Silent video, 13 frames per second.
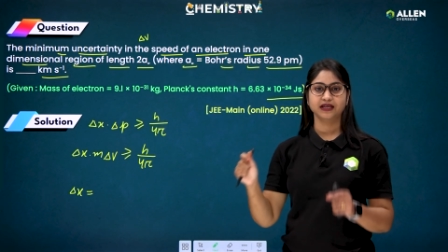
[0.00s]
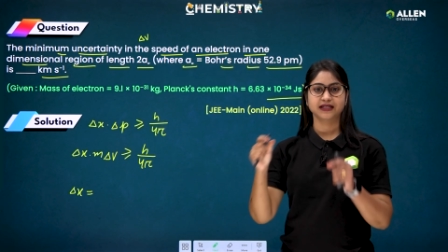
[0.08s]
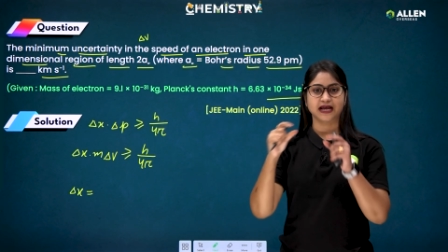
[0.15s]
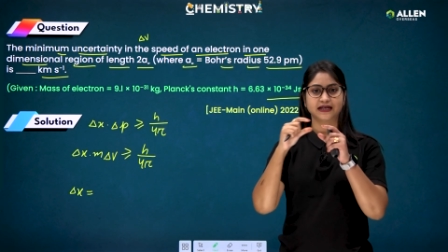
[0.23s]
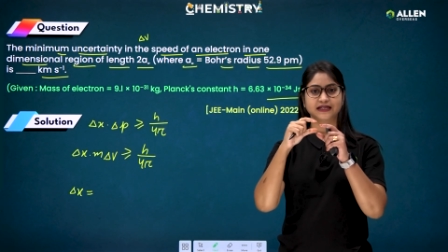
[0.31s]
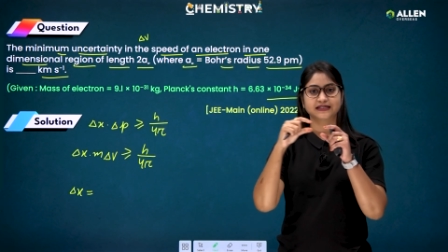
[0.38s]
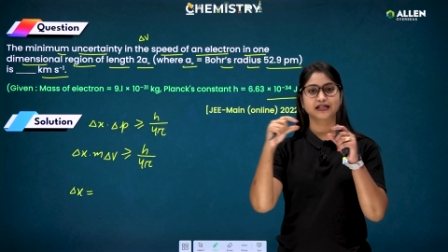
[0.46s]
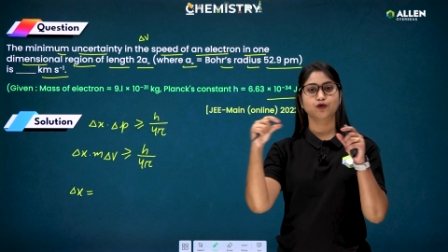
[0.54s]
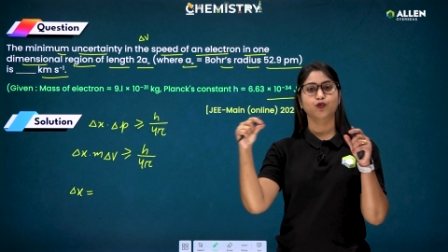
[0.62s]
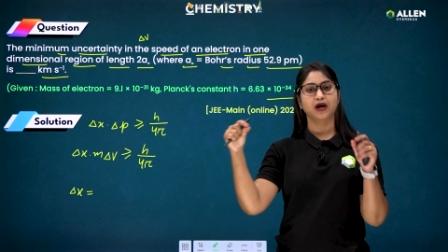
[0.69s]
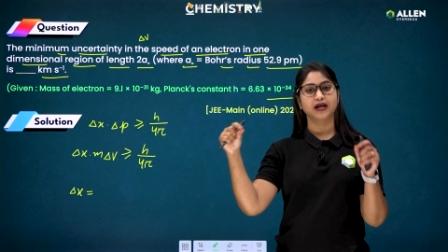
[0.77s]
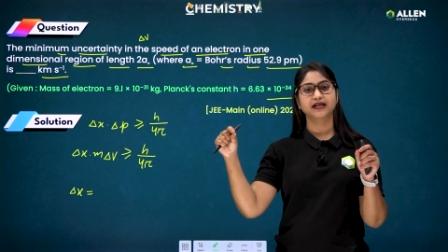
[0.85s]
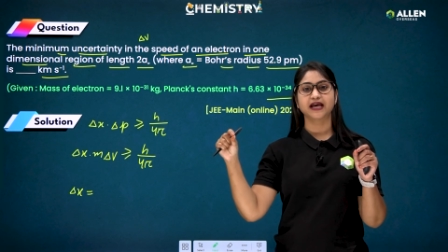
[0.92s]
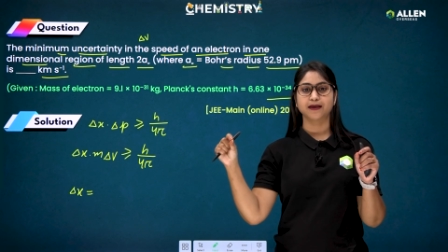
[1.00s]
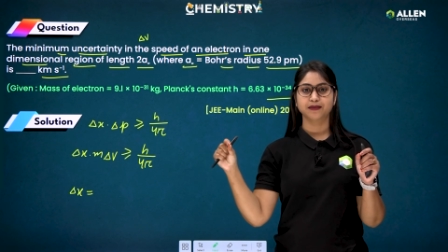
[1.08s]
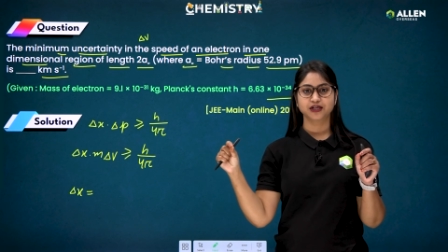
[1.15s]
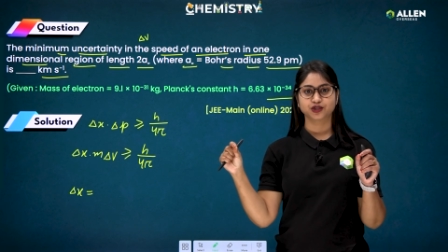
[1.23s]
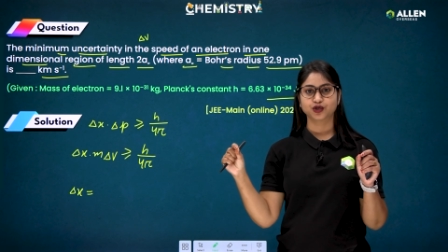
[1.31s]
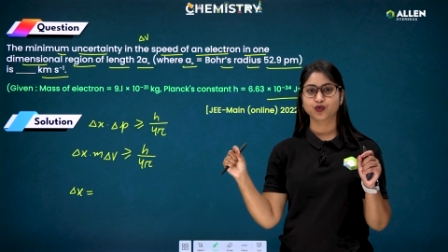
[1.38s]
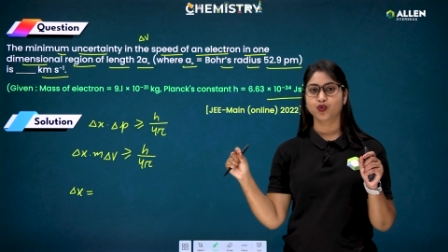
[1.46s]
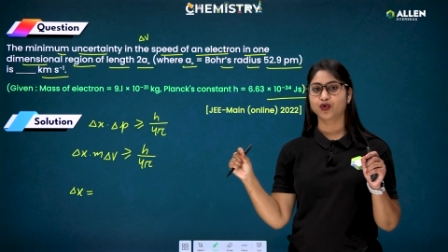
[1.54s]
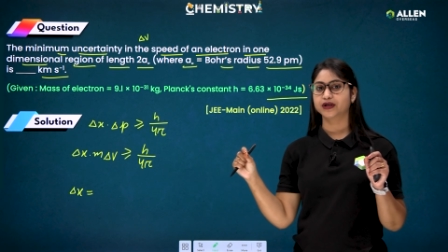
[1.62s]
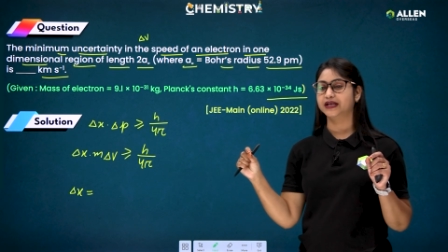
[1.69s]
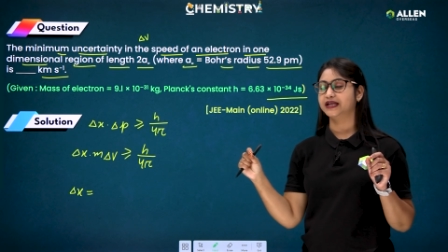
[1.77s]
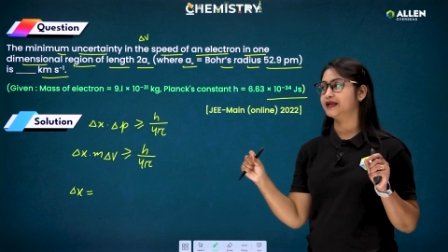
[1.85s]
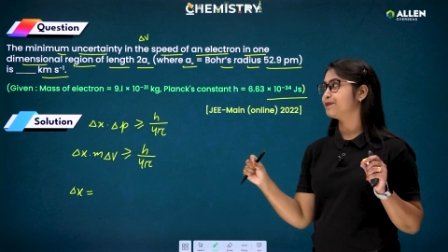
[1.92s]
That is in one dimension
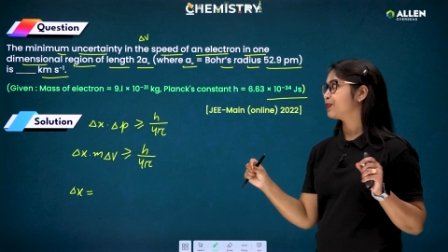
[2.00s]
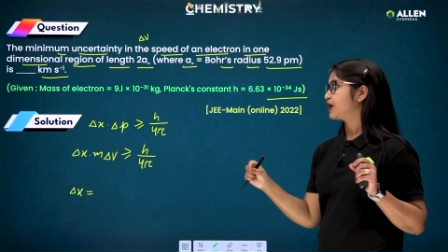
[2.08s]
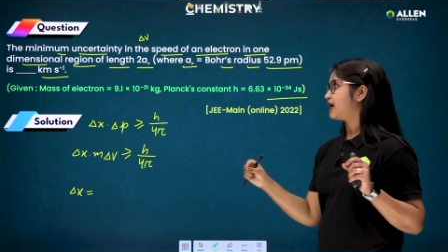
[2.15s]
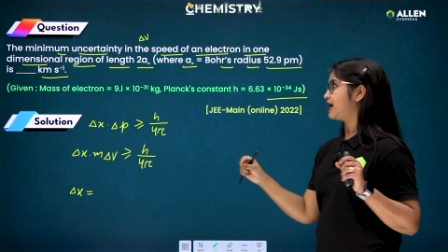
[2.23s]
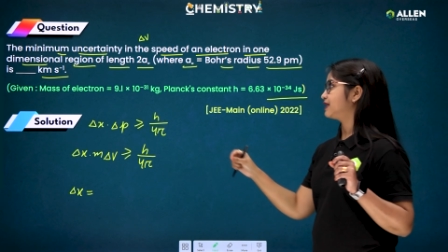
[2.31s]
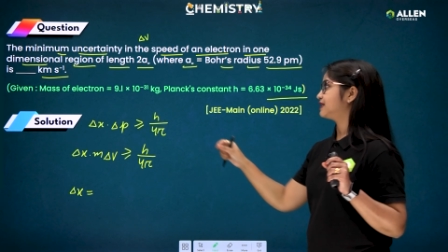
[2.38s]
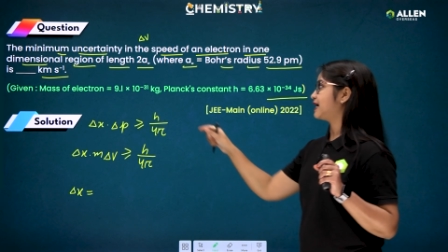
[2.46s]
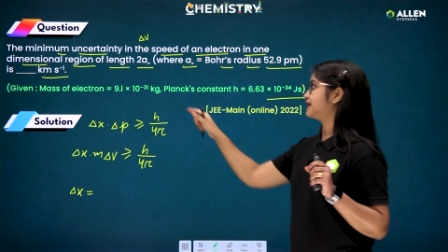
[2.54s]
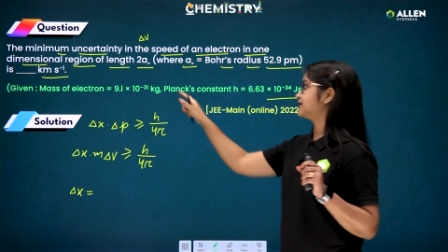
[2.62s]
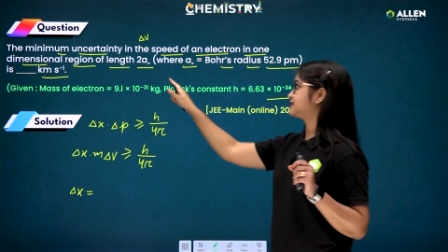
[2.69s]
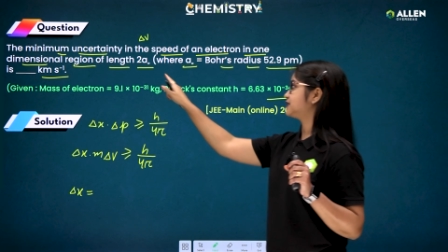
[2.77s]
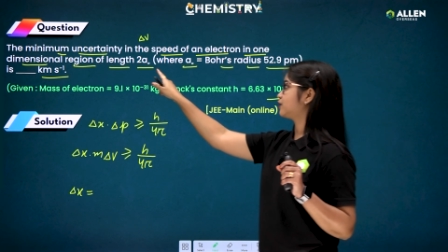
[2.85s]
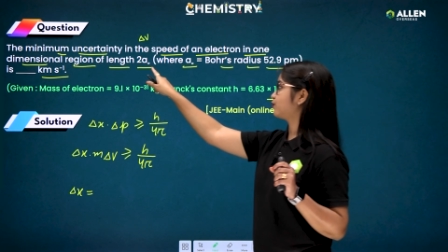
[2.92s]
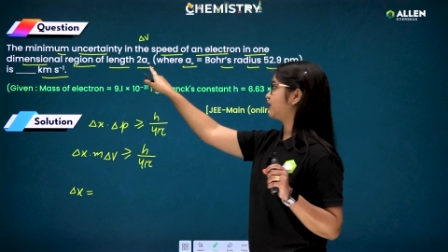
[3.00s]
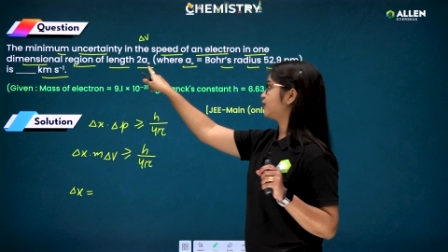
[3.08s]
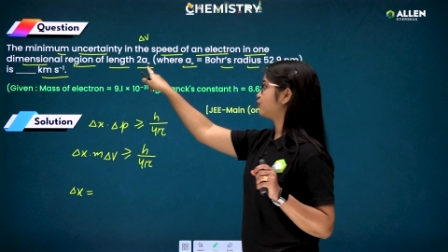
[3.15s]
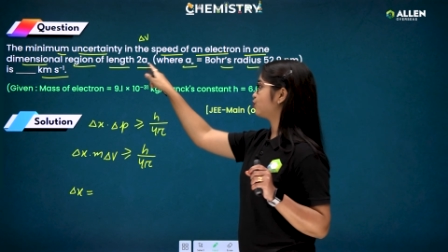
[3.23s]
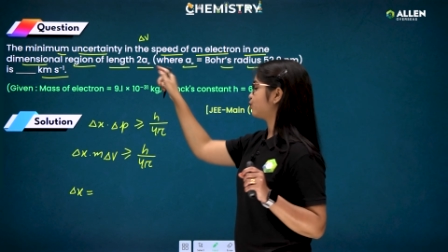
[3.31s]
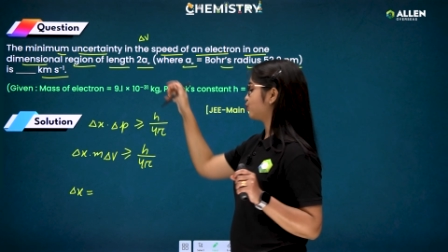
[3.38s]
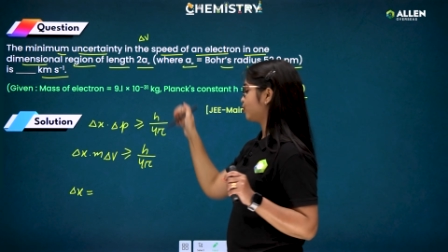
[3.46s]
only, and that is equivalent to